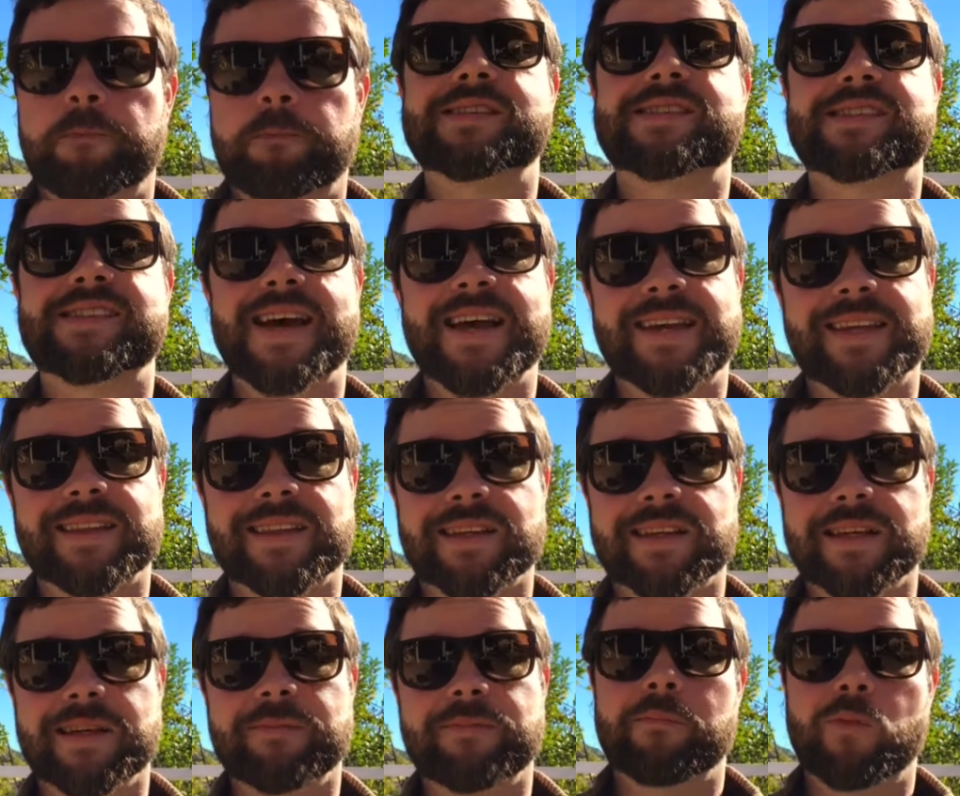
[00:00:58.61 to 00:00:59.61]
But
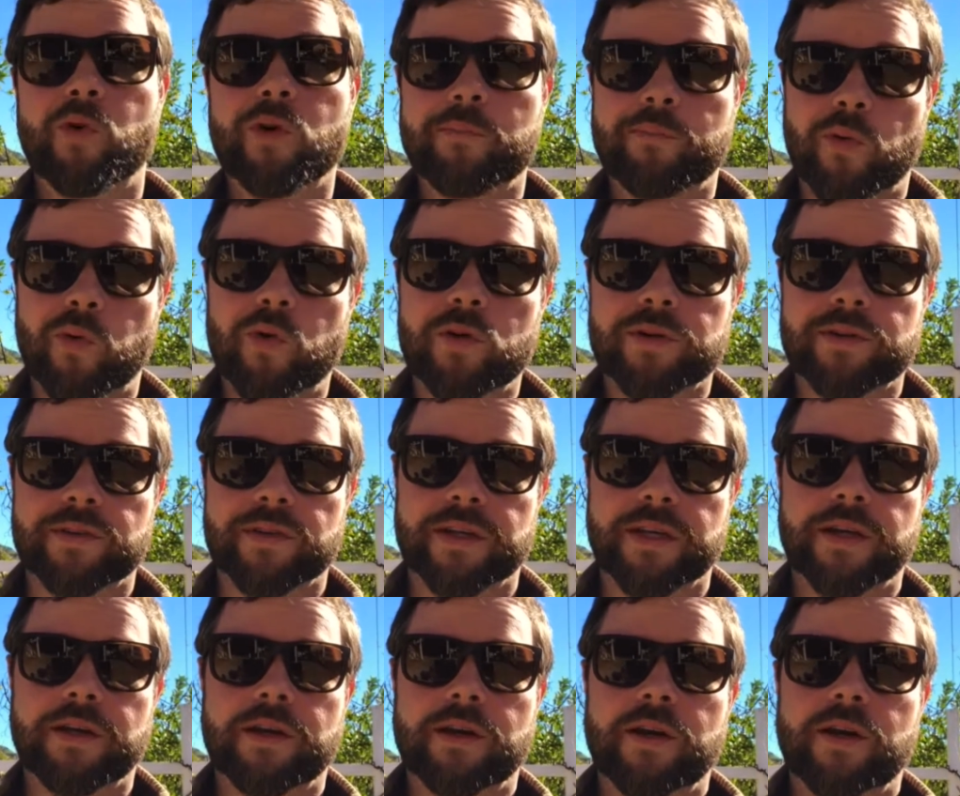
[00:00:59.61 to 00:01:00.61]
secondly, and more
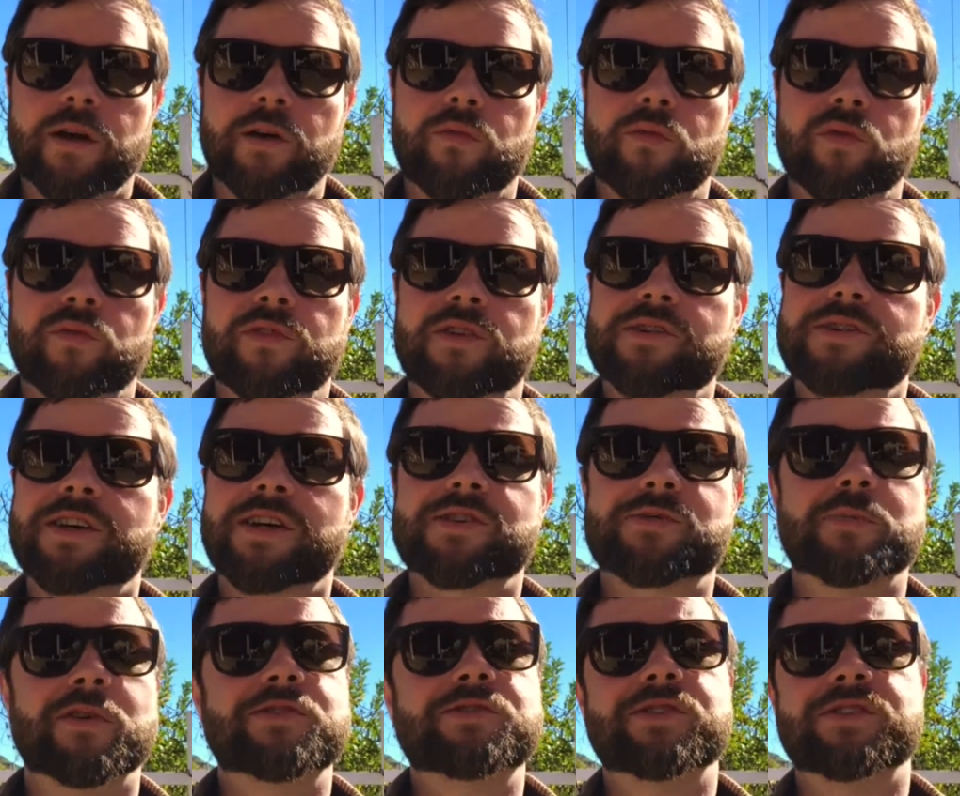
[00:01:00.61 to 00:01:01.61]
importantly, reverse
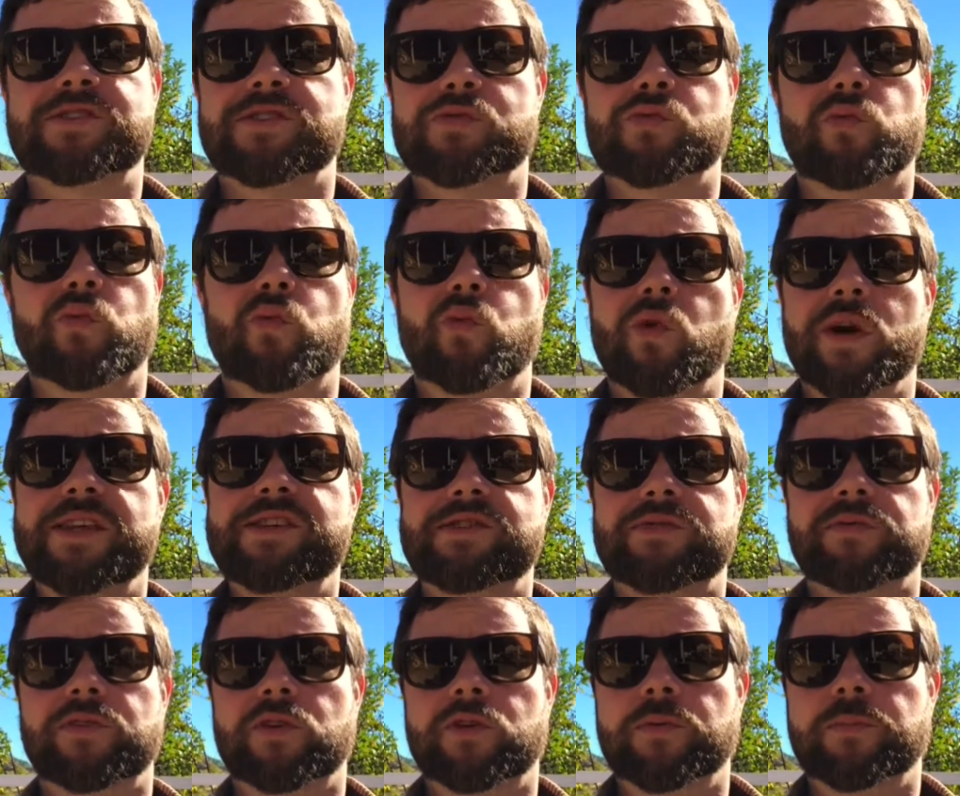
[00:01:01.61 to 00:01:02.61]
osmosis is
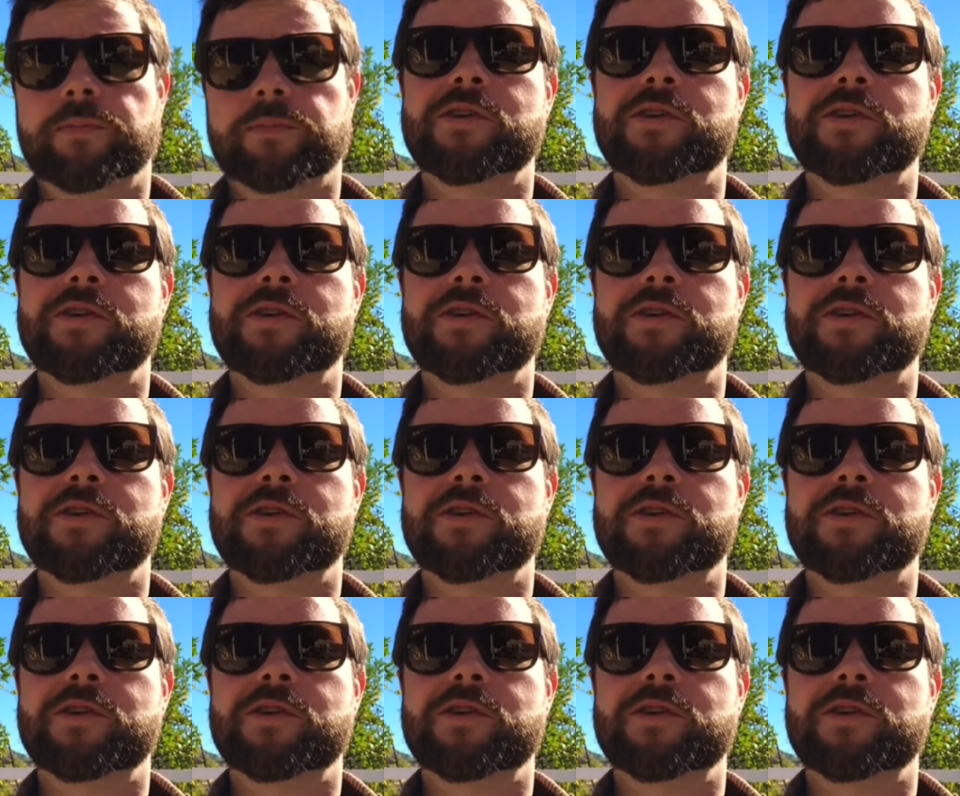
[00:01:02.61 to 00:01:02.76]
wasteful.